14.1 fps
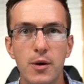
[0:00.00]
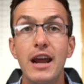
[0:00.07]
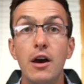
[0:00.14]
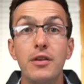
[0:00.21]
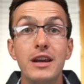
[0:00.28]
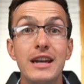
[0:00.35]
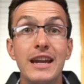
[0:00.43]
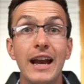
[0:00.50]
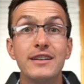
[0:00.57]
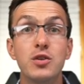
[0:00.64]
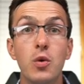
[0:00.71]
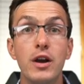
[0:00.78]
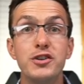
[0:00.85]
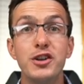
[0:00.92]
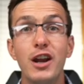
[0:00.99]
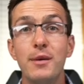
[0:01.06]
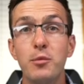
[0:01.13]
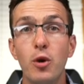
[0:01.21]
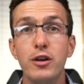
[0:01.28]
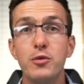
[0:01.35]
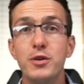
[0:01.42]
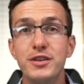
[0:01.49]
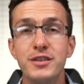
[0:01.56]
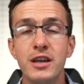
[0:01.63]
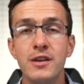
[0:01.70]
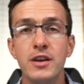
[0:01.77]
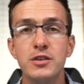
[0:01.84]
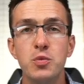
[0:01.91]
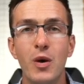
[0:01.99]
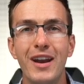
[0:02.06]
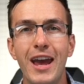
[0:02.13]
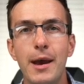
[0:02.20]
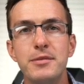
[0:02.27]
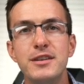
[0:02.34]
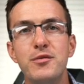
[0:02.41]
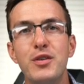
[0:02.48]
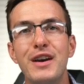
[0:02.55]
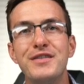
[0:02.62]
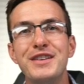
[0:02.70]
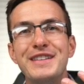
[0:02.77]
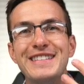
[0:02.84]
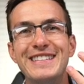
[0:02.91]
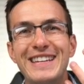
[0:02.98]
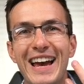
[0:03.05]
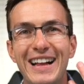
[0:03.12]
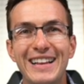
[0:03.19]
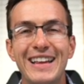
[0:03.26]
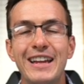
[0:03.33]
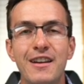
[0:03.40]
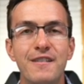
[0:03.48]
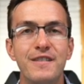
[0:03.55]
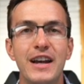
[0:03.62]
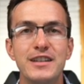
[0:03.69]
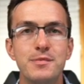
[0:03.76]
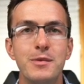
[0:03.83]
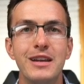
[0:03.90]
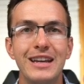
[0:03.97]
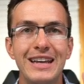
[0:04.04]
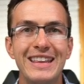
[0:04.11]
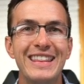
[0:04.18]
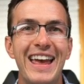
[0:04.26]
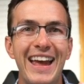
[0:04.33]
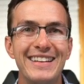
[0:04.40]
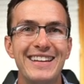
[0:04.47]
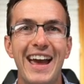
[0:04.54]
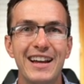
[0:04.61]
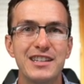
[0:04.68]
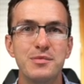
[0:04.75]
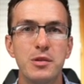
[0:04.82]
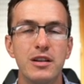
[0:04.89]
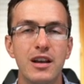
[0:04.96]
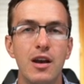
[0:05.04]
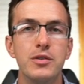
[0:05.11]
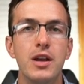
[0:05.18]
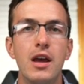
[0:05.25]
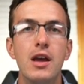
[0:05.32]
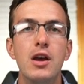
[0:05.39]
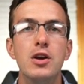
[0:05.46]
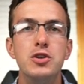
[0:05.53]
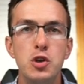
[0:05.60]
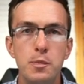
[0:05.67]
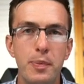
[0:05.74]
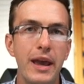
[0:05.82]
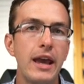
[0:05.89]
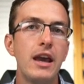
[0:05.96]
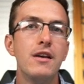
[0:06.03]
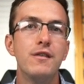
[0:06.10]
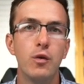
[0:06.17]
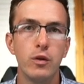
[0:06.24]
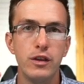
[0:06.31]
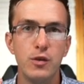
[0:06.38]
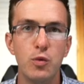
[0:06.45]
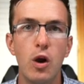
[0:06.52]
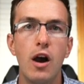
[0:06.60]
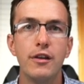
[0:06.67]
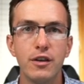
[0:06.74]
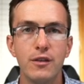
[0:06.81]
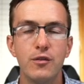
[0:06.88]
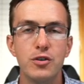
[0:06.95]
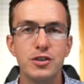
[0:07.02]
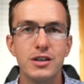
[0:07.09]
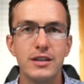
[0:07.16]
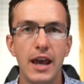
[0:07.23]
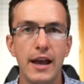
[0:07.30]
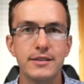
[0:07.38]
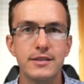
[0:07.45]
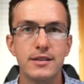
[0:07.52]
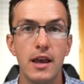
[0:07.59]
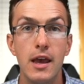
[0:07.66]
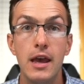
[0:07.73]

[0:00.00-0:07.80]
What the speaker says: Now, the next question I'm going to receive is what happens if we have to sell an investment in that taxable account to pay for the Roth conversion taxes?